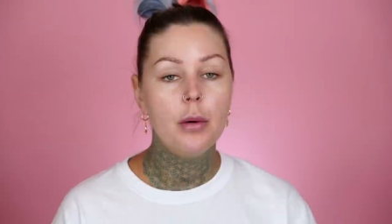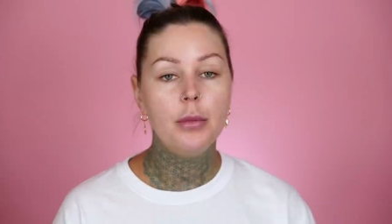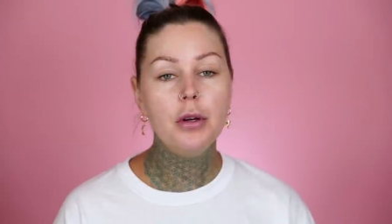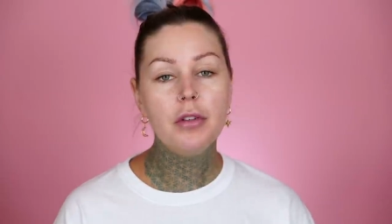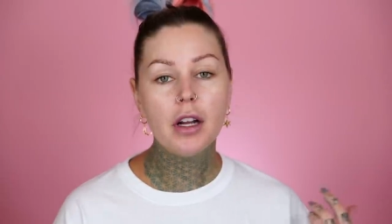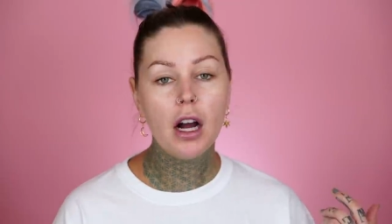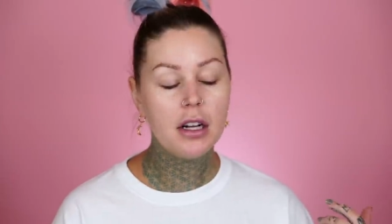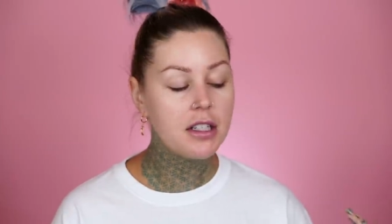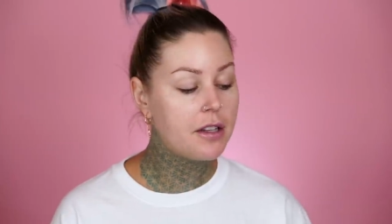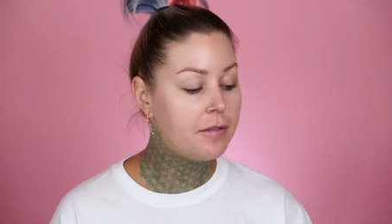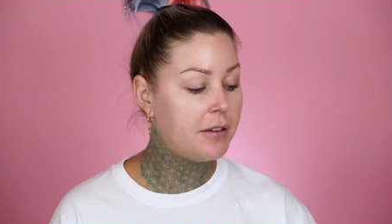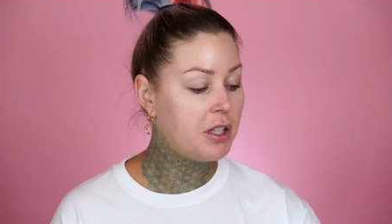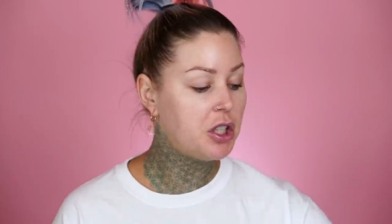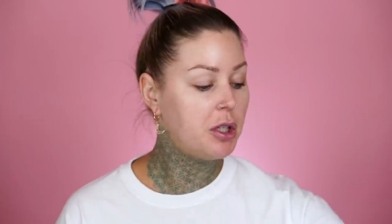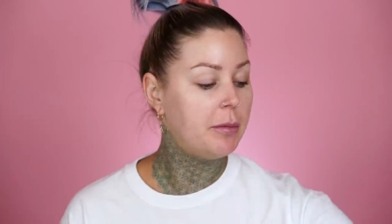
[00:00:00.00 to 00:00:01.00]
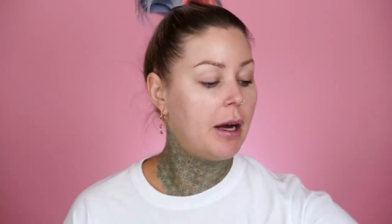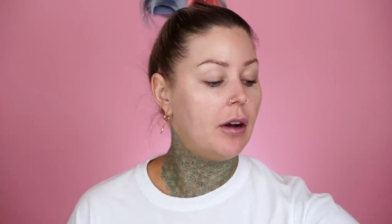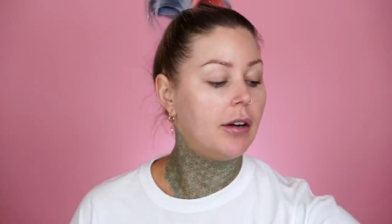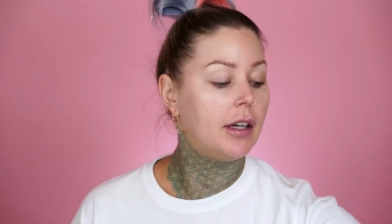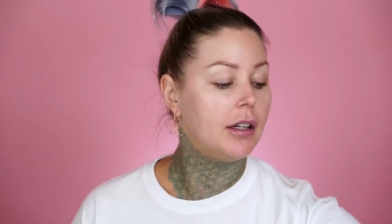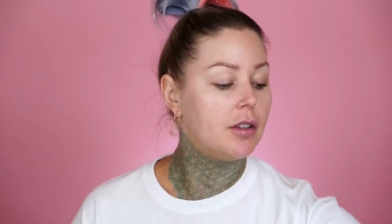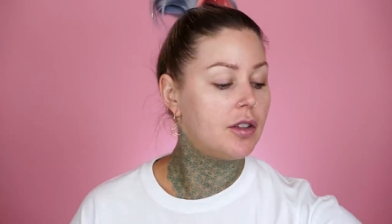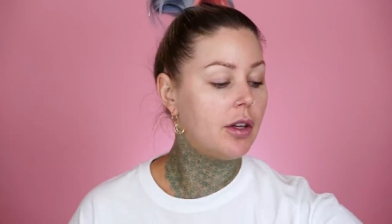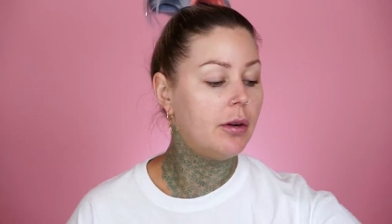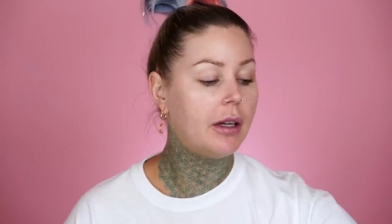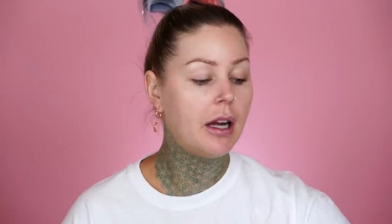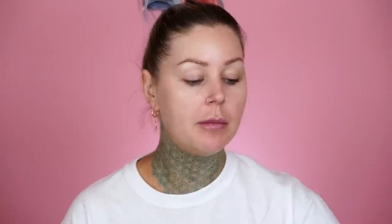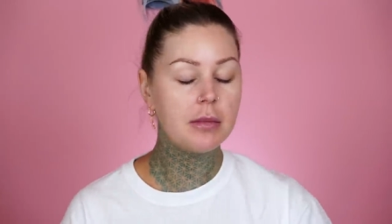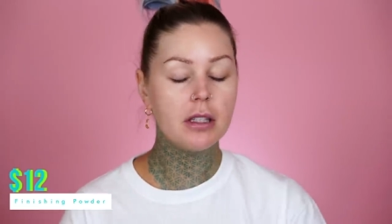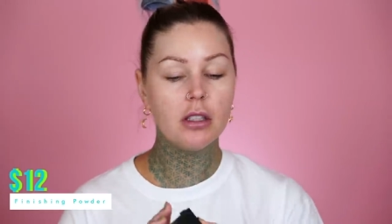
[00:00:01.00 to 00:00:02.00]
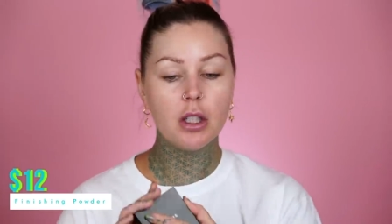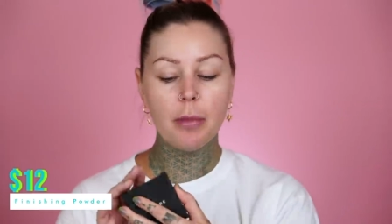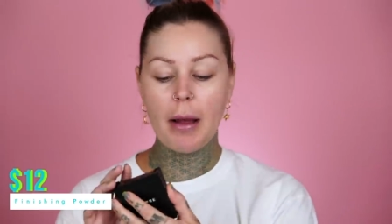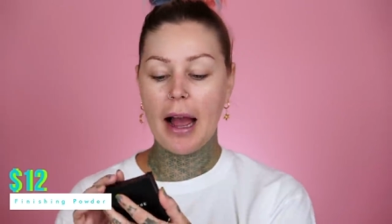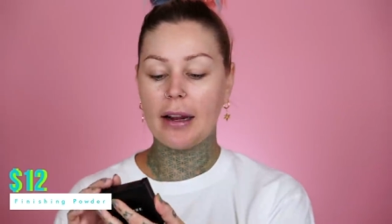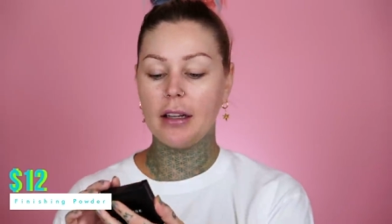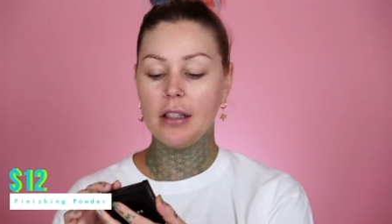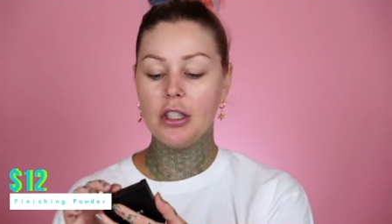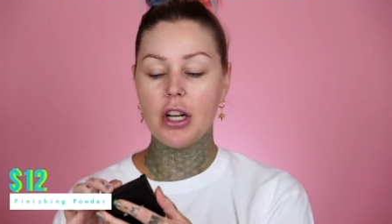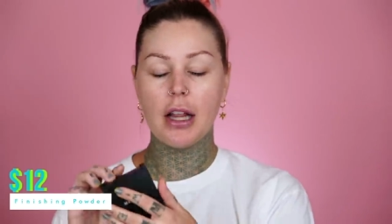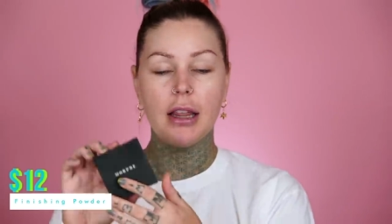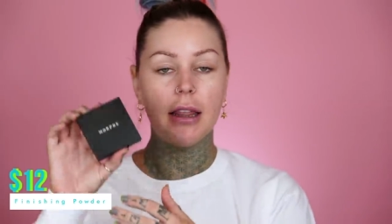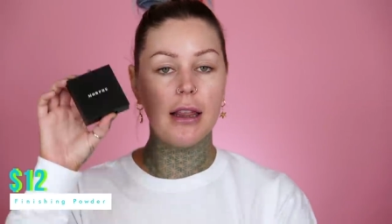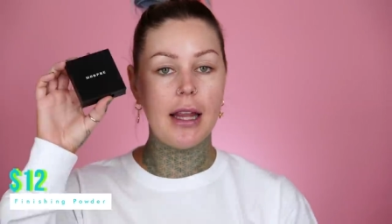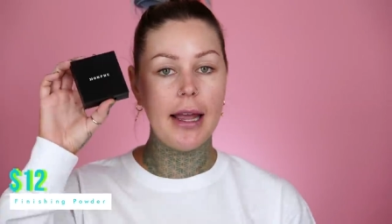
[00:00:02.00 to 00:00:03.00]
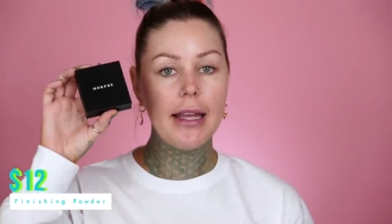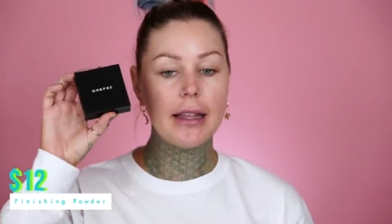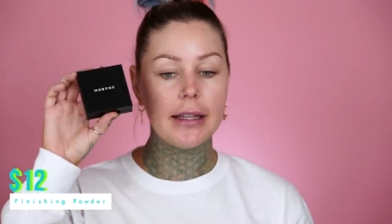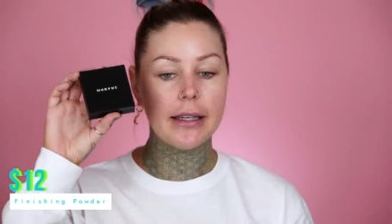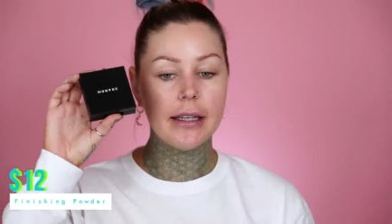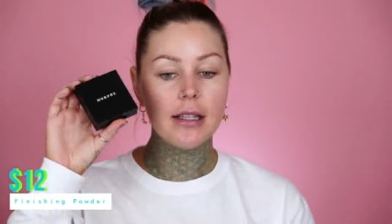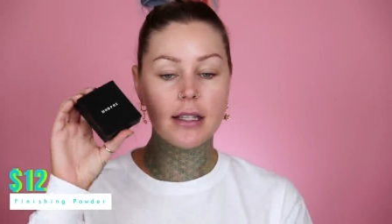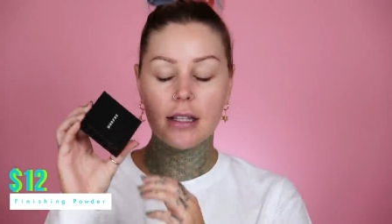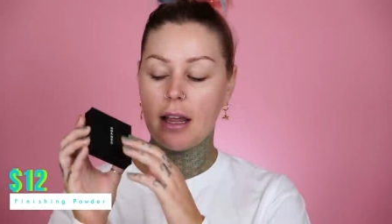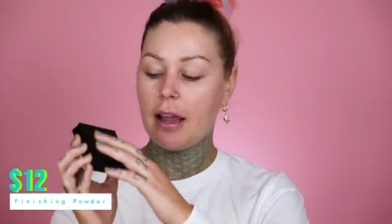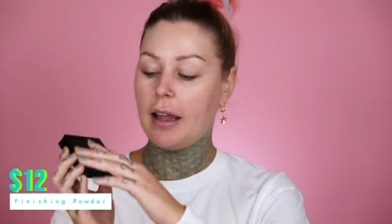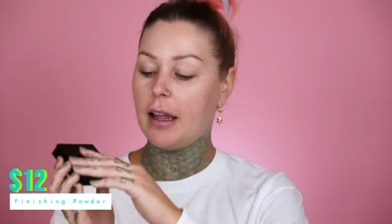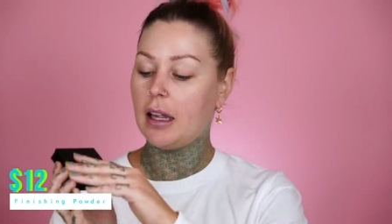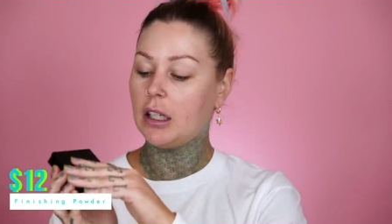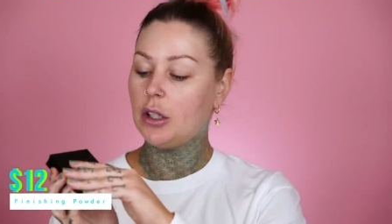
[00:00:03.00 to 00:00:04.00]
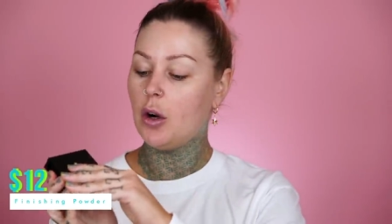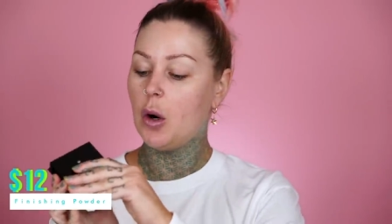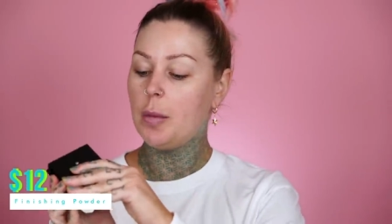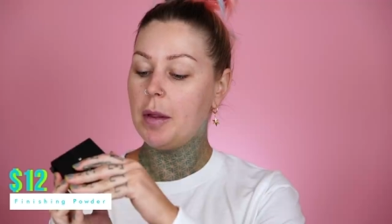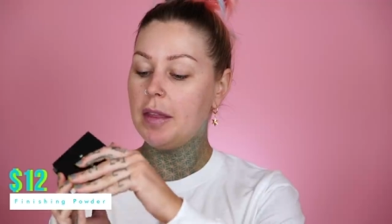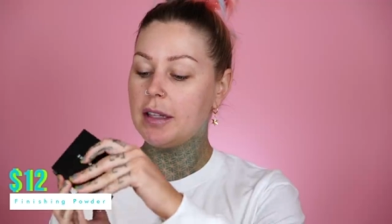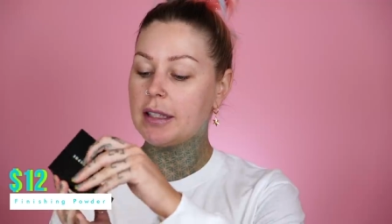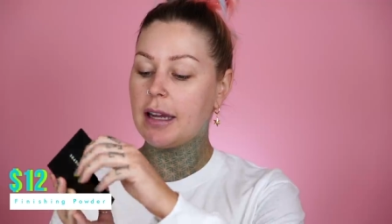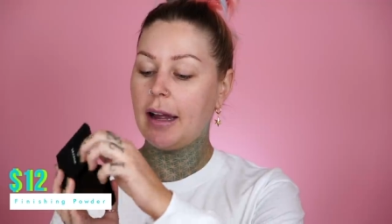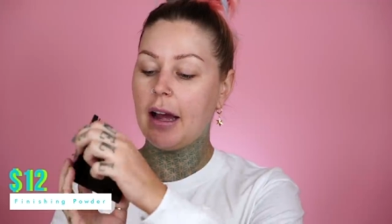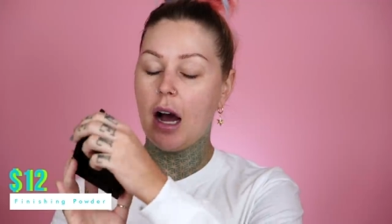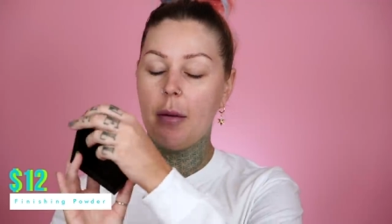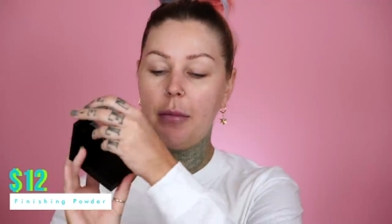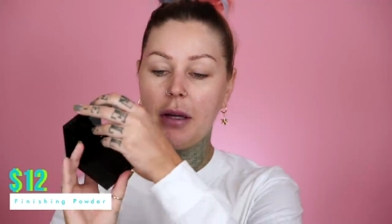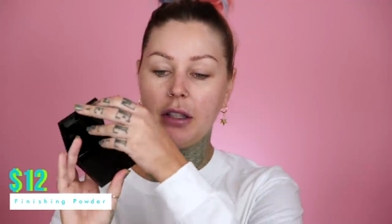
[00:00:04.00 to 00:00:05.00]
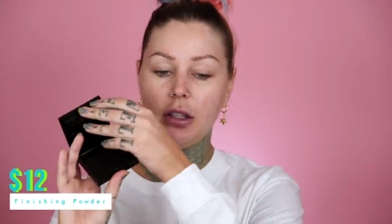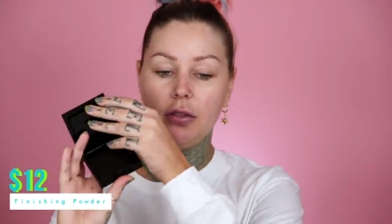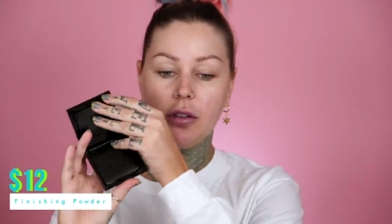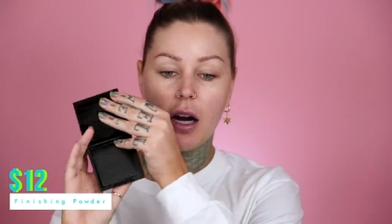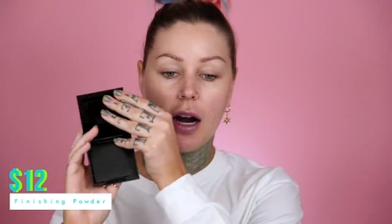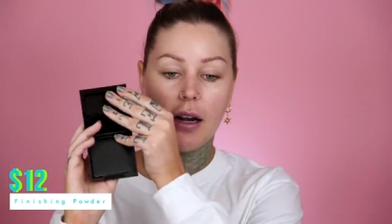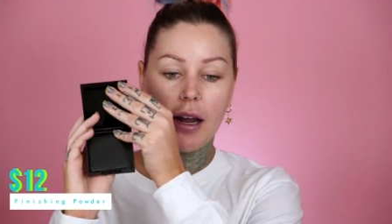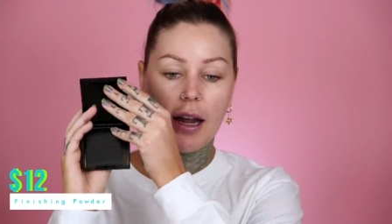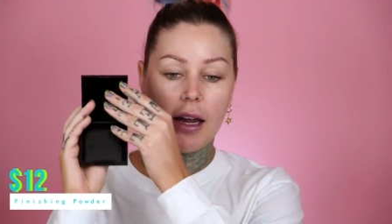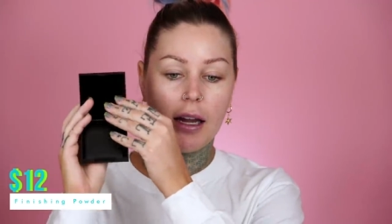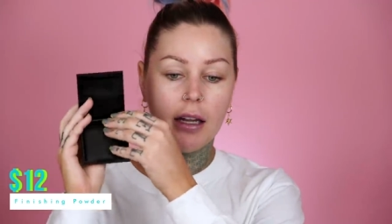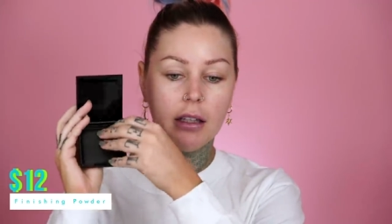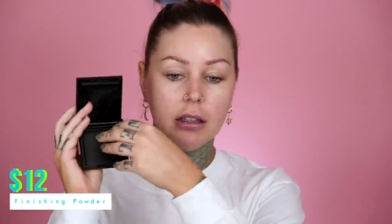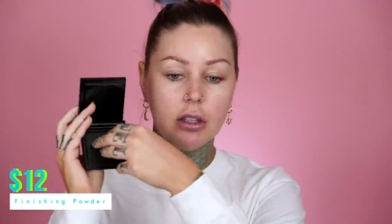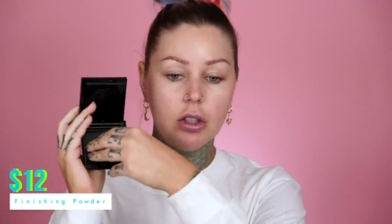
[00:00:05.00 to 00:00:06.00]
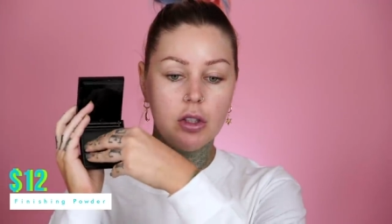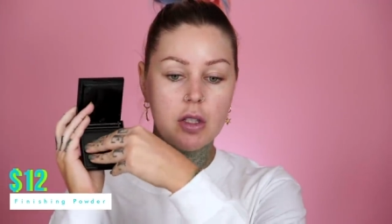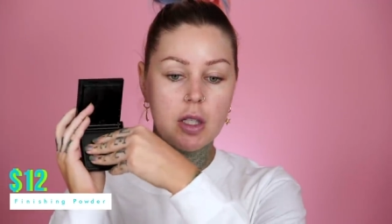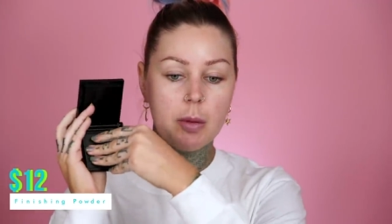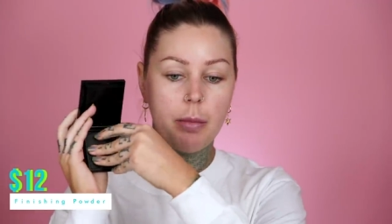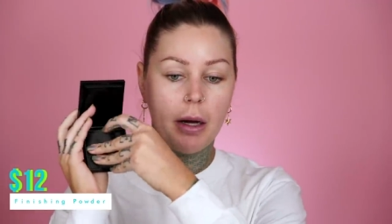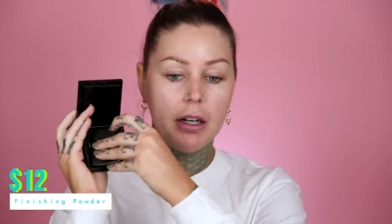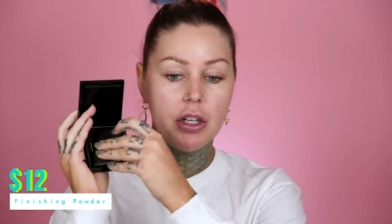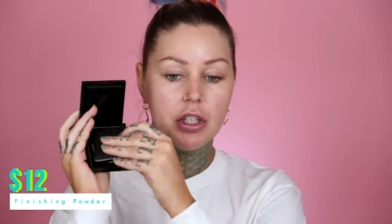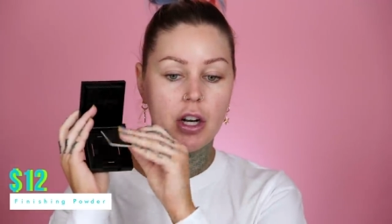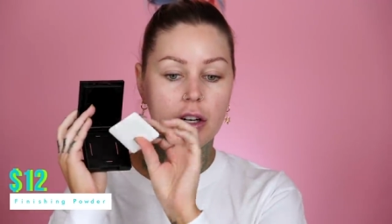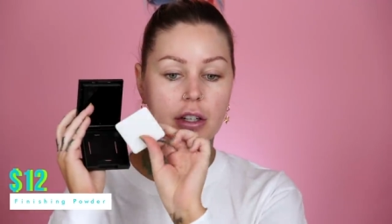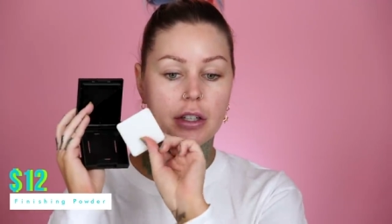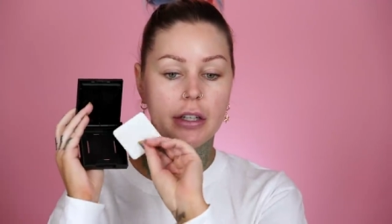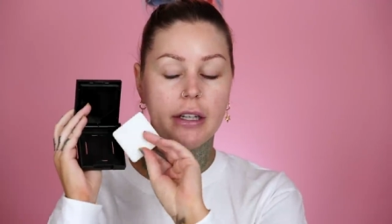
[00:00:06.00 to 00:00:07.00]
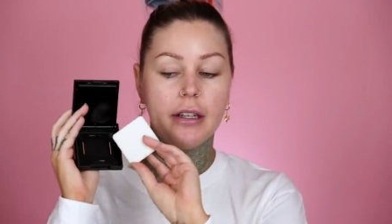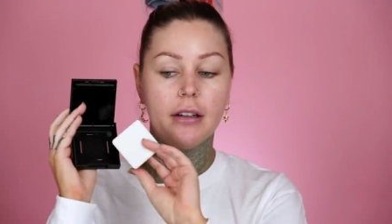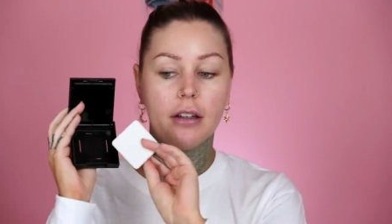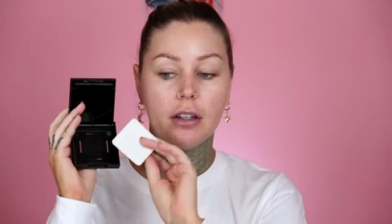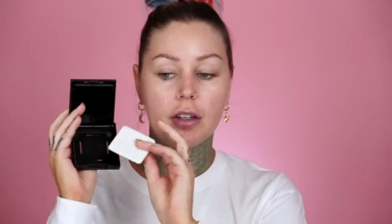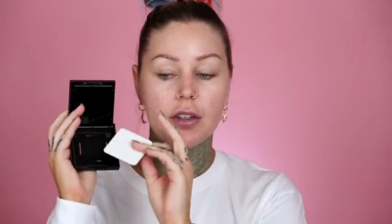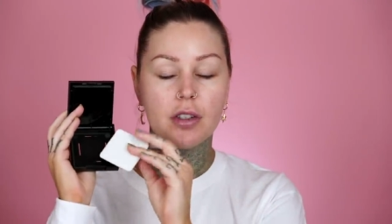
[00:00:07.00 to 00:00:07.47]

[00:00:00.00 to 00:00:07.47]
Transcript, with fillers: Moving on to the finishing powder. So it comes in a little package like this, and you open this guy up and you've got a little sponge under here.